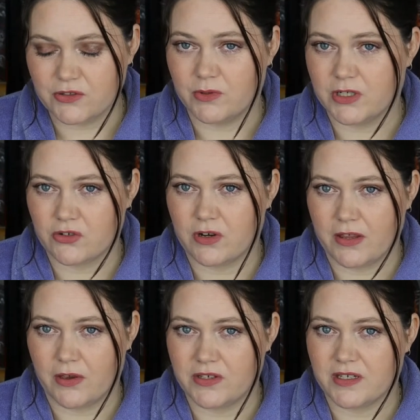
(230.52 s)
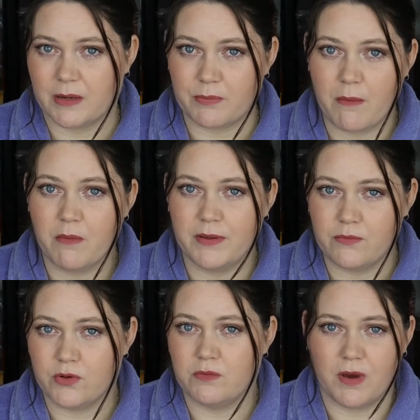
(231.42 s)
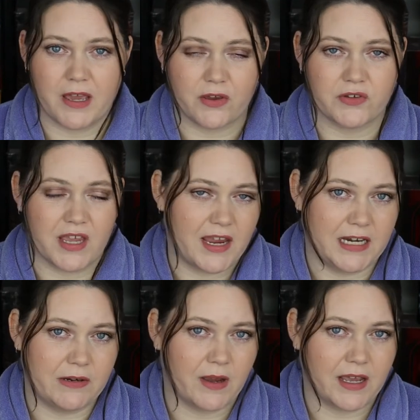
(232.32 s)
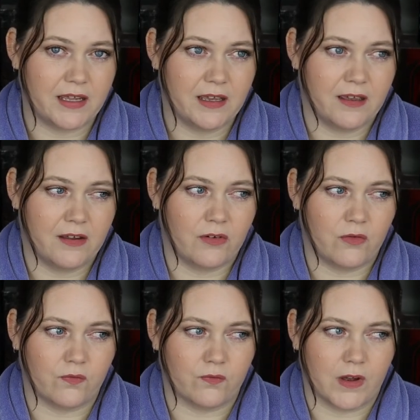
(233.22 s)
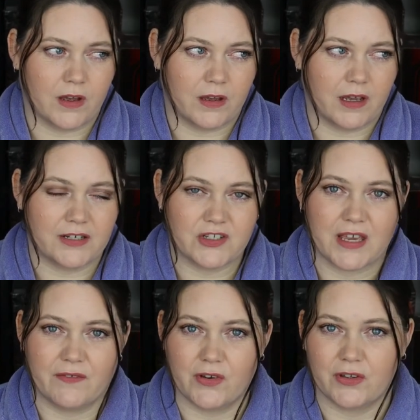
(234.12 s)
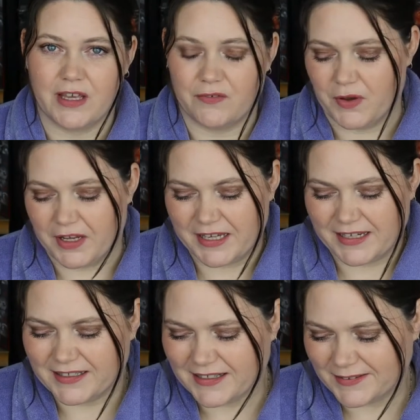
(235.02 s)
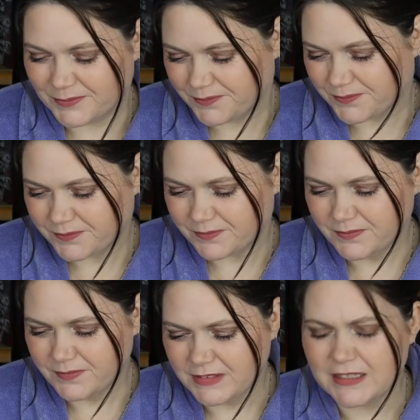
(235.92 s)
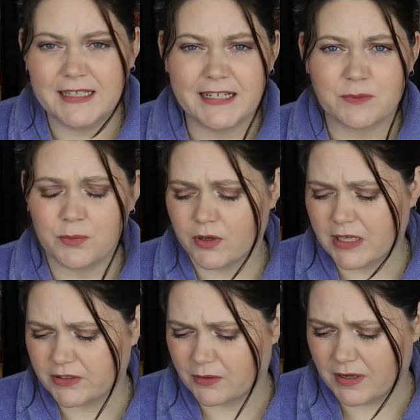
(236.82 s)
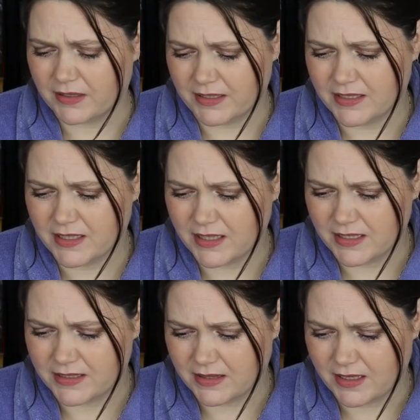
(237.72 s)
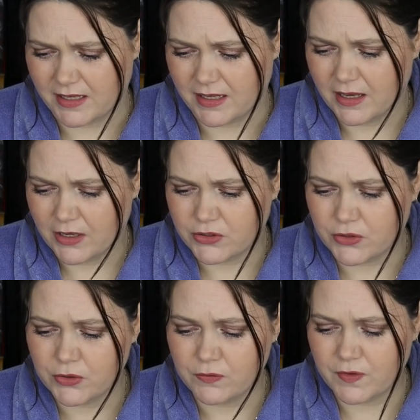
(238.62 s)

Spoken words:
do want to try those, and I probably would buy those anyway. I just haven't got that far yet. Next product on my list is the Too